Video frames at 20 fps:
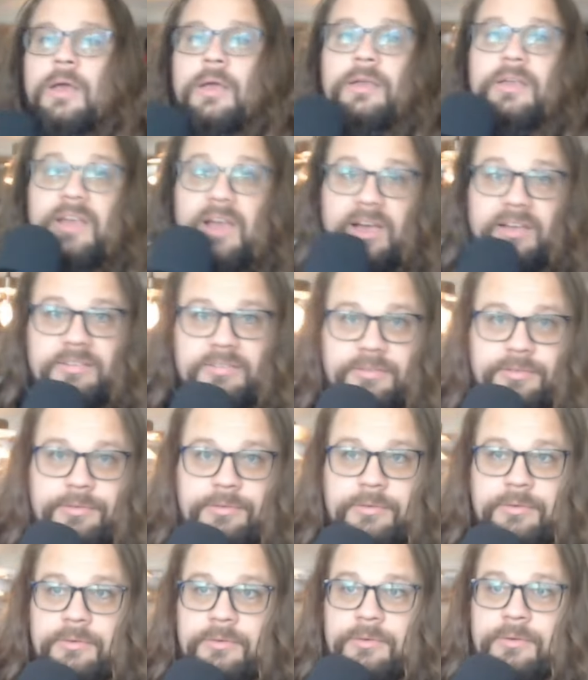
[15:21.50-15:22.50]
Yes,
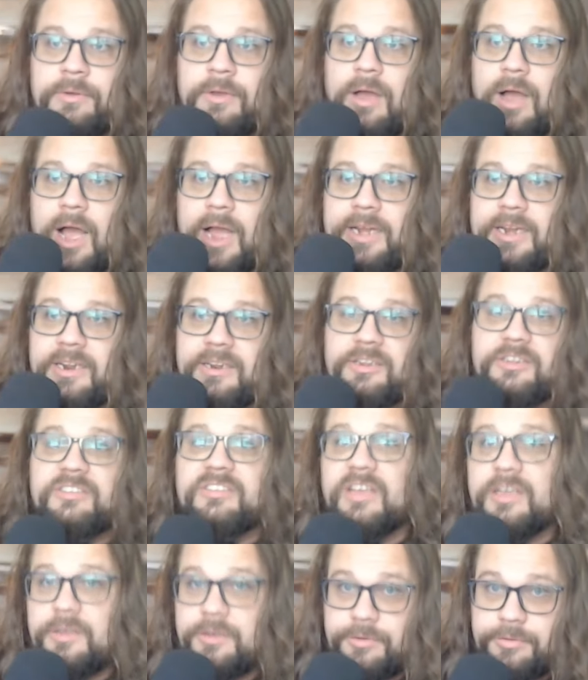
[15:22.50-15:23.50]
I didn't
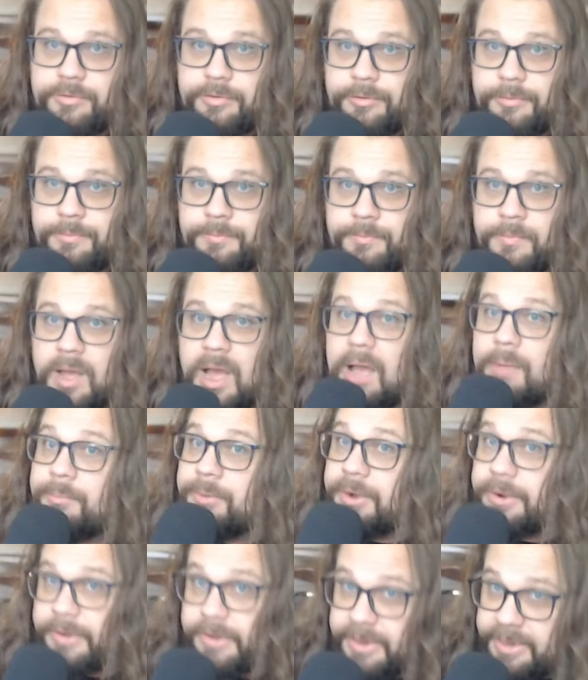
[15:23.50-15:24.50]
say YouTube. I'm
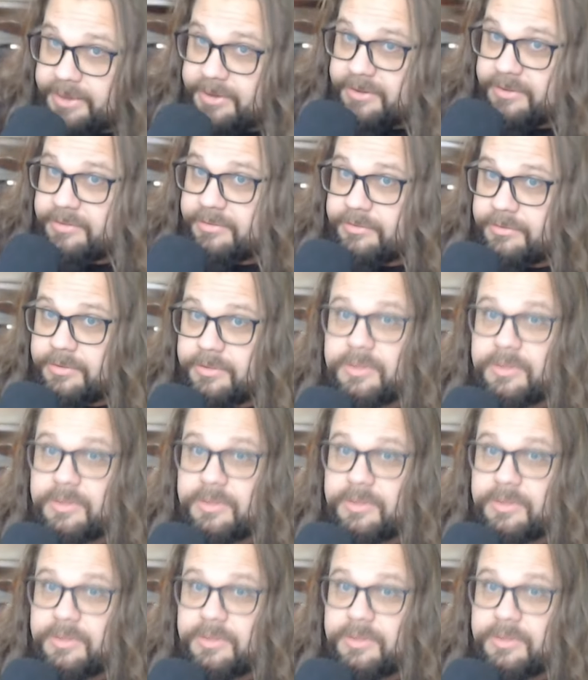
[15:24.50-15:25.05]
an elitist.